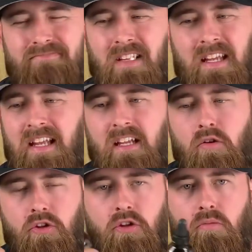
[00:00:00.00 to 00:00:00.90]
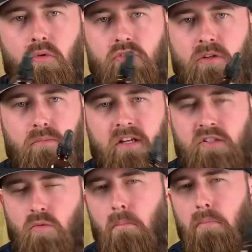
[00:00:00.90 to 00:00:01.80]
It ain't going to do much compared
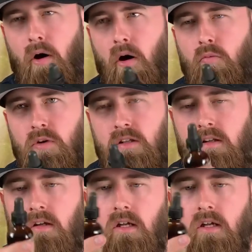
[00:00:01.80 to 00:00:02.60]
to what balm will.